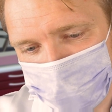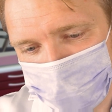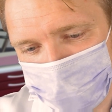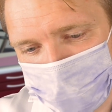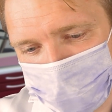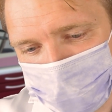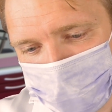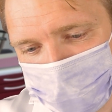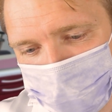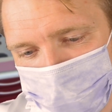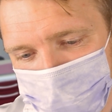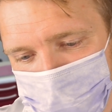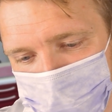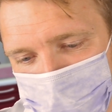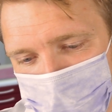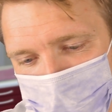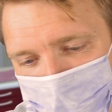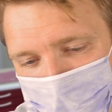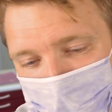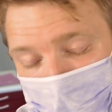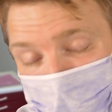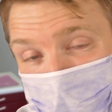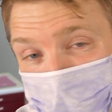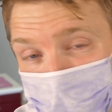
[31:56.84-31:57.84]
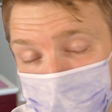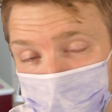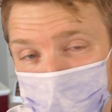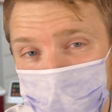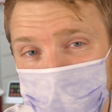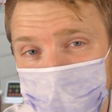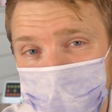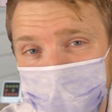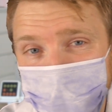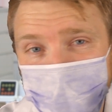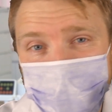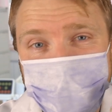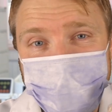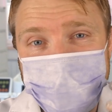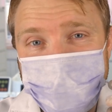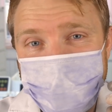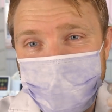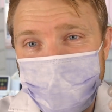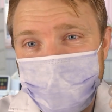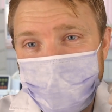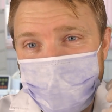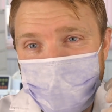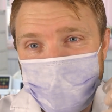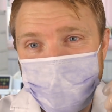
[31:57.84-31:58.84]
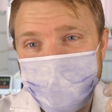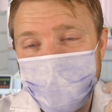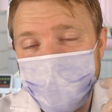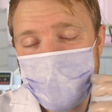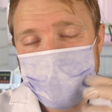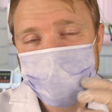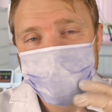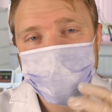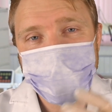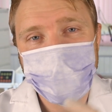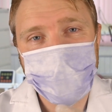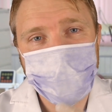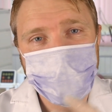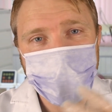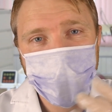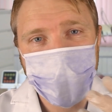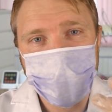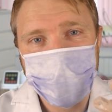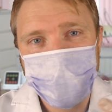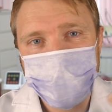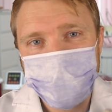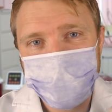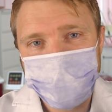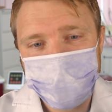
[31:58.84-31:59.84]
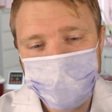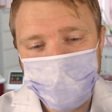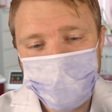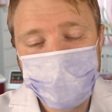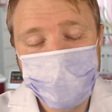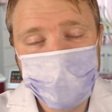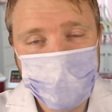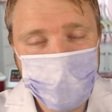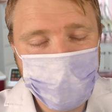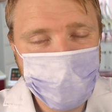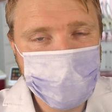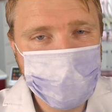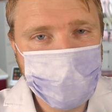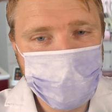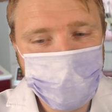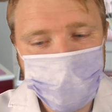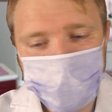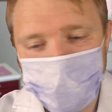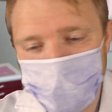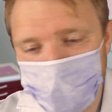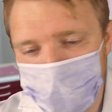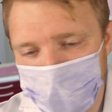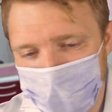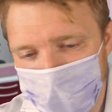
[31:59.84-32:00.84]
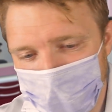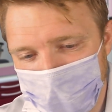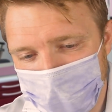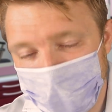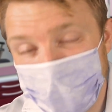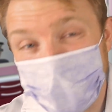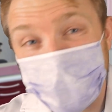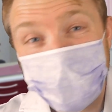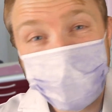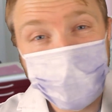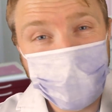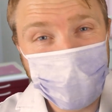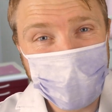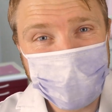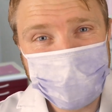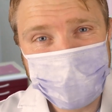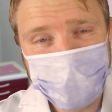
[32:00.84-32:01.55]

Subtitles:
But any longer, and some of these food particles would start to break down.